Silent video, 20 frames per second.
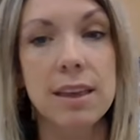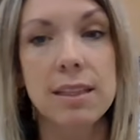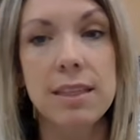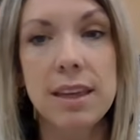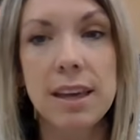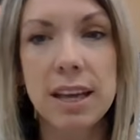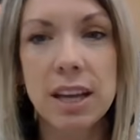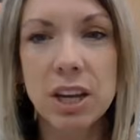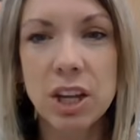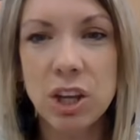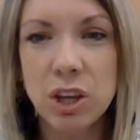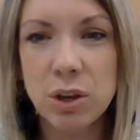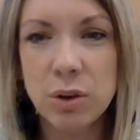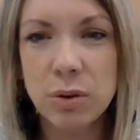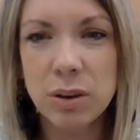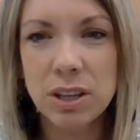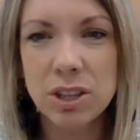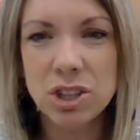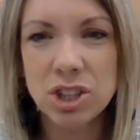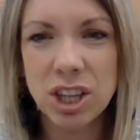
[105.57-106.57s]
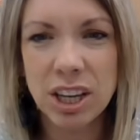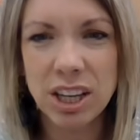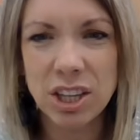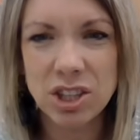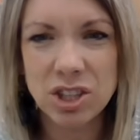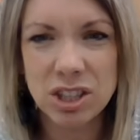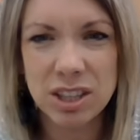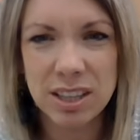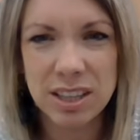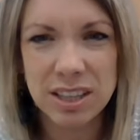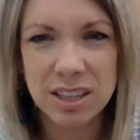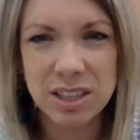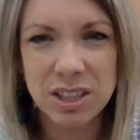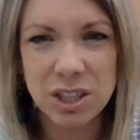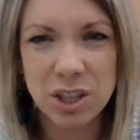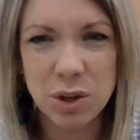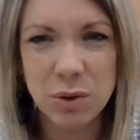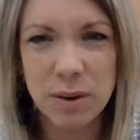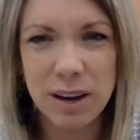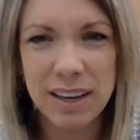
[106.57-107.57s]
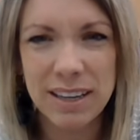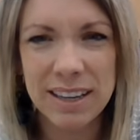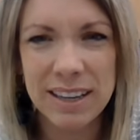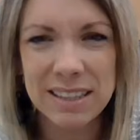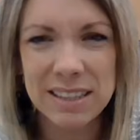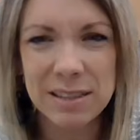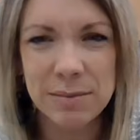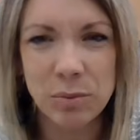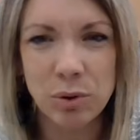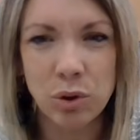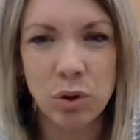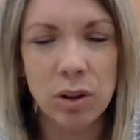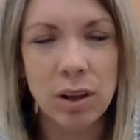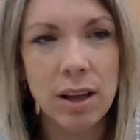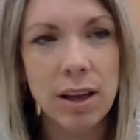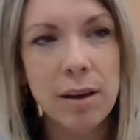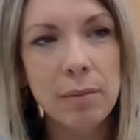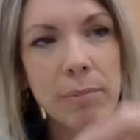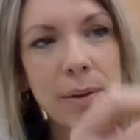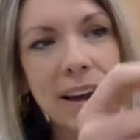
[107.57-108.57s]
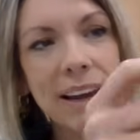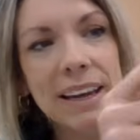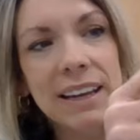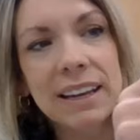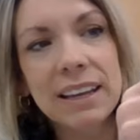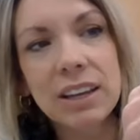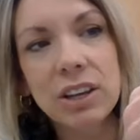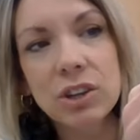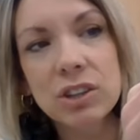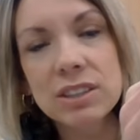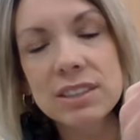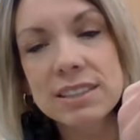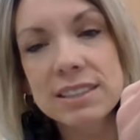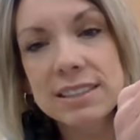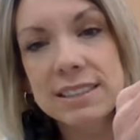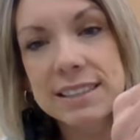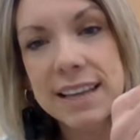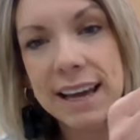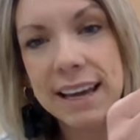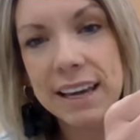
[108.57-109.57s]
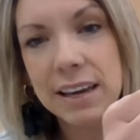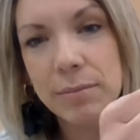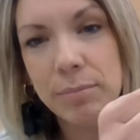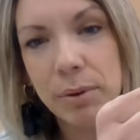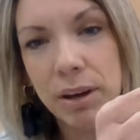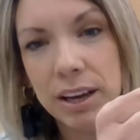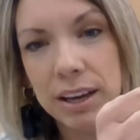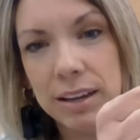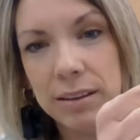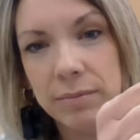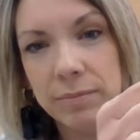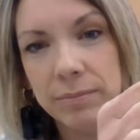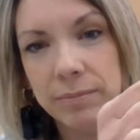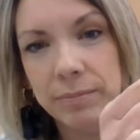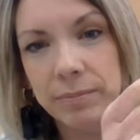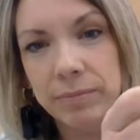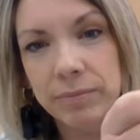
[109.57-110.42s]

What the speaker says: then you can change this to a decimal by hitting your second button,